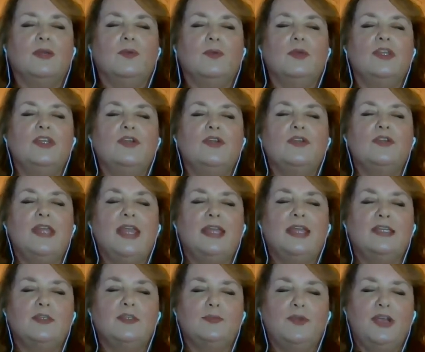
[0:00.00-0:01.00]
With your
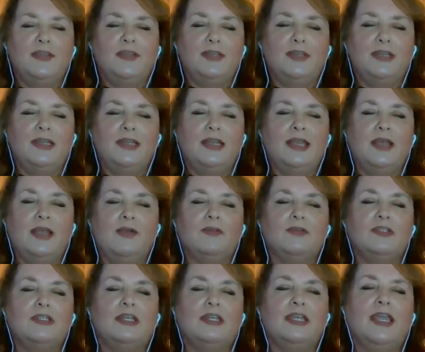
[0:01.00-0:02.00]
next breath in and
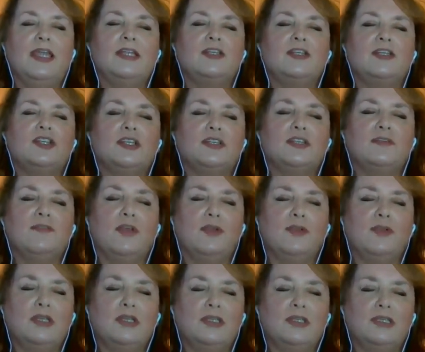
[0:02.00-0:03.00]
out, again, just
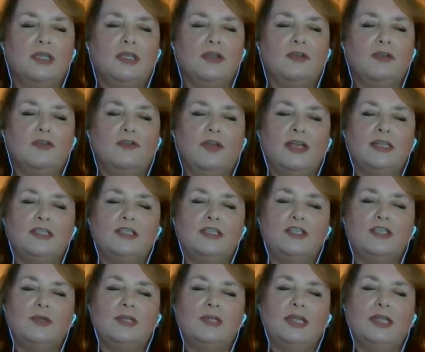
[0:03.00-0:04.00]
focusing on
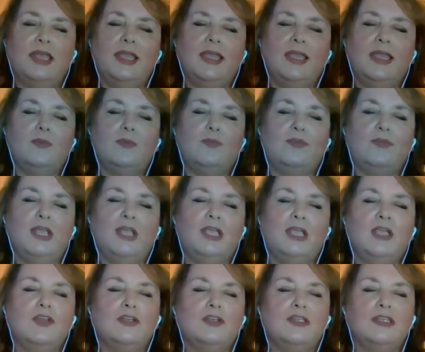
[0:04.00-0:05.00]
gratitude. Again, keep
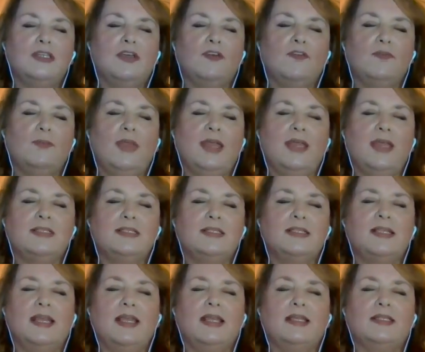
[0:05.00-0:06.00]
bringing yourself back to
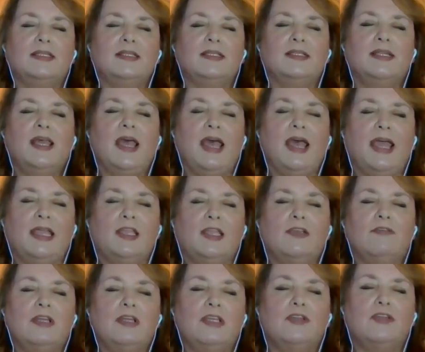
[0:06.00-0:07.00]
that,
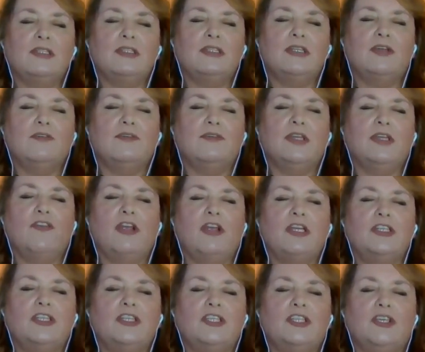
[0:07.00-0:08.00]
anchoring yourself in
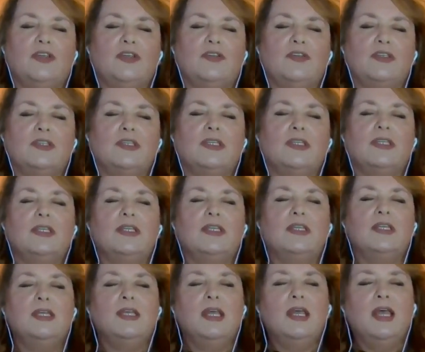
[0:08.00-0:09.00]
gratitude.
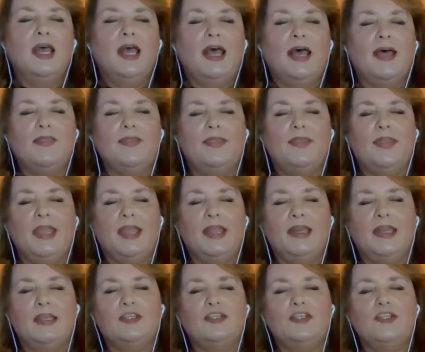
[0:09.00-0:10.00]
And
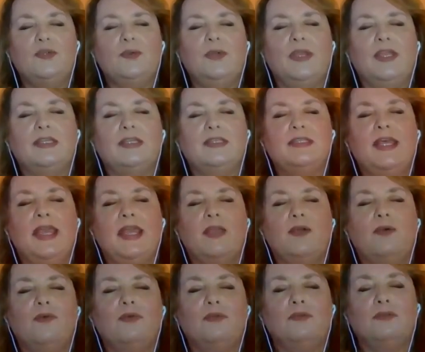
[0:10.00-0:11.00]
then as you
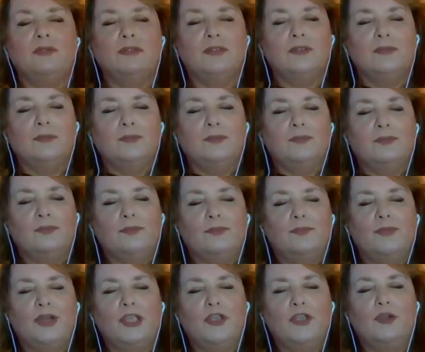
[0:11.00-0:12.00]
exhale,
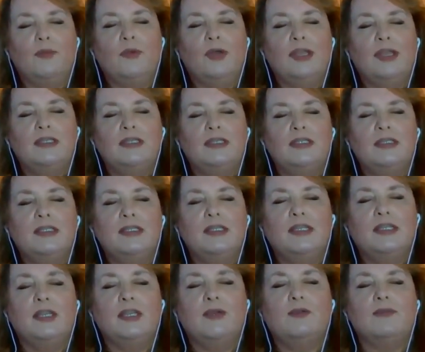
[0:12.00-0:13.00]
bring your mind to the
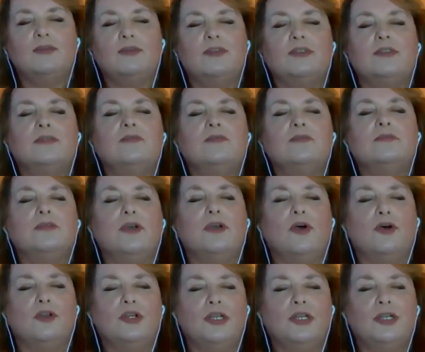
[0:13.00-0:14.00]
guilt,
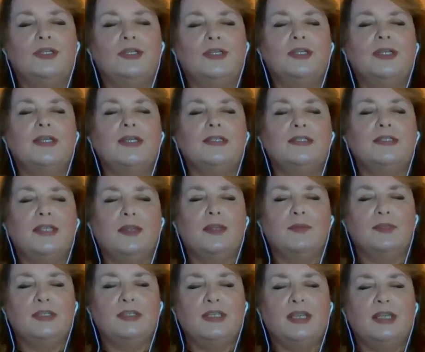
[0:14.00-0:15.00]
honour,
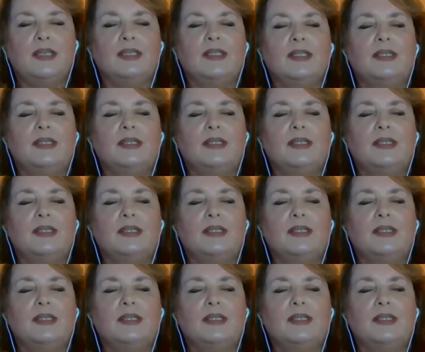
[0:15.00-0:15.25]
accept it.